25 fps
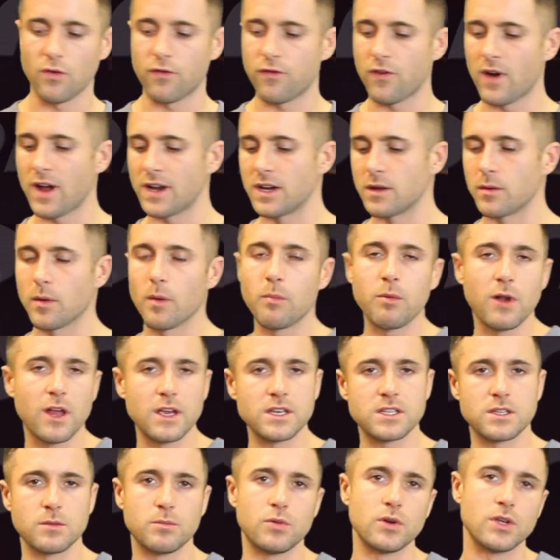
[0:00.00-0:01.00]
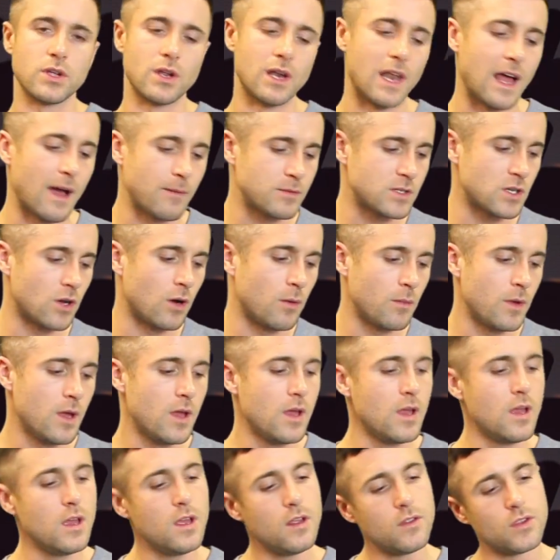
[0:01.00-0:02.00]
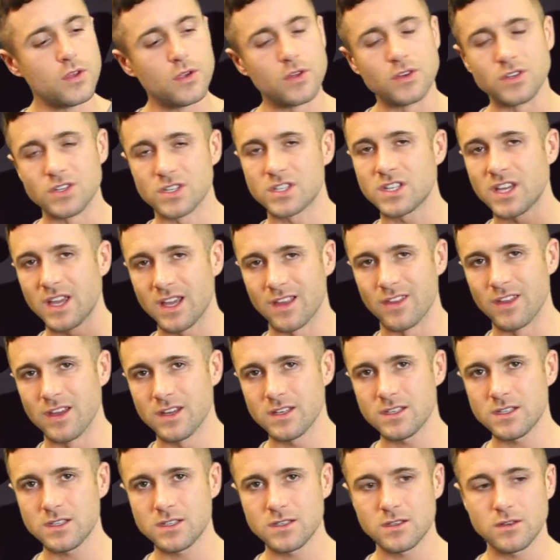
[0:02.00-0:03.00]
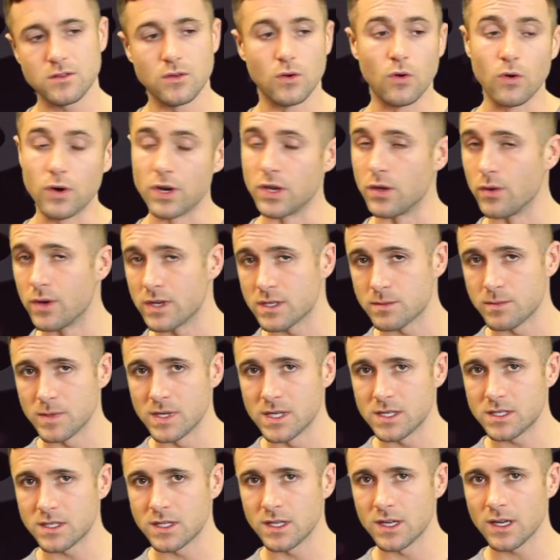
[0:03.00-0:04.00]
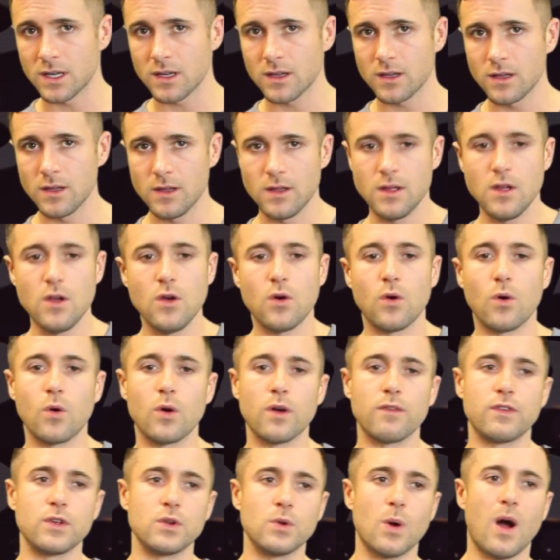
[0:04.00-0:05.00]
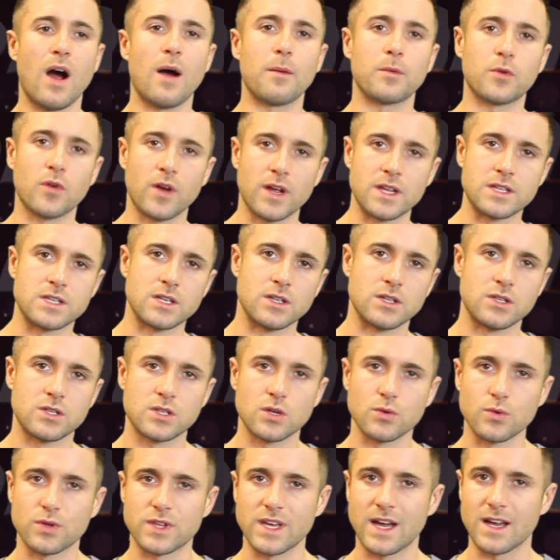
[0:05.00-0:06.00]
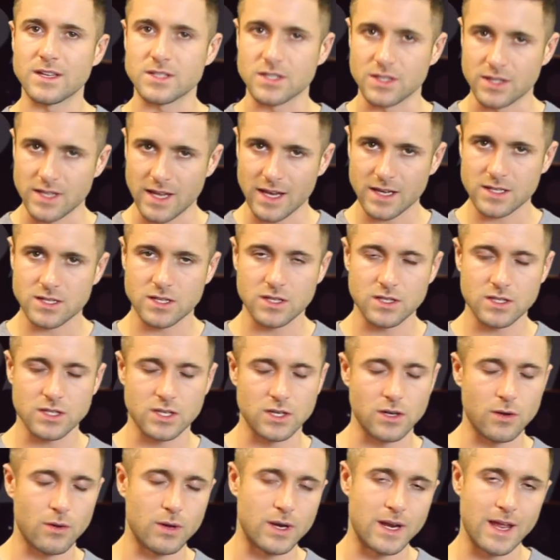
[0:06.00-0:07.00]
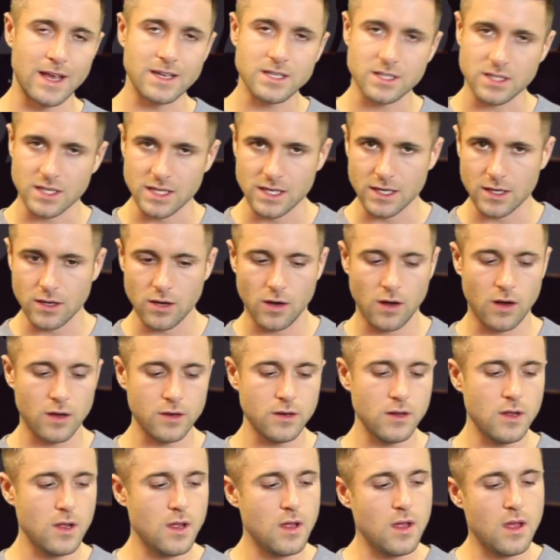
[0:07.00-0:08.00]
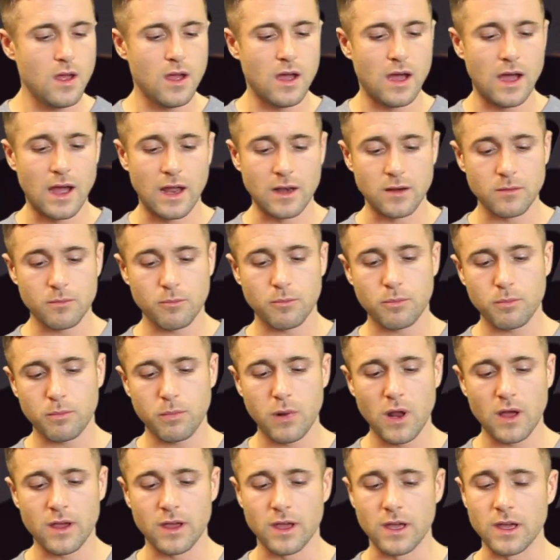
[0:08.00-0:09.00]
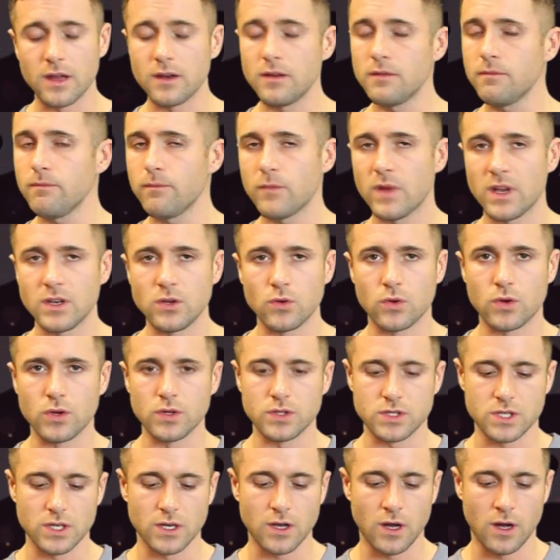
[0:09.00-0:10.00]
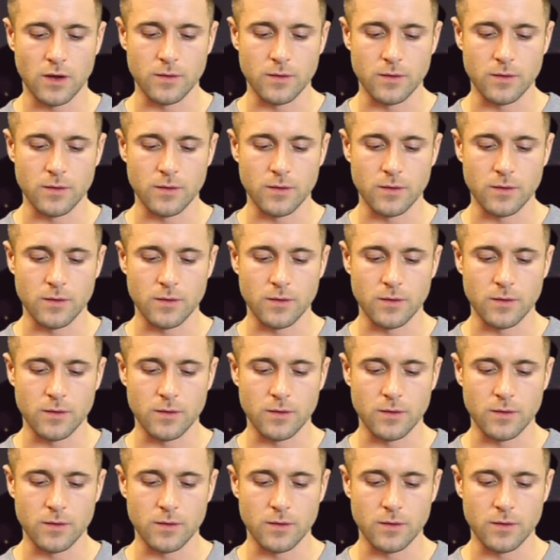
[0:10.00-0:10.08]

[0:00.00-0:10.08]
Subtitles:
or finding a place to put your laptop. You can just take this or a USB stick, or if you upgrade to 2000 Nexus, you know, an SD card, and plug it in and you're good to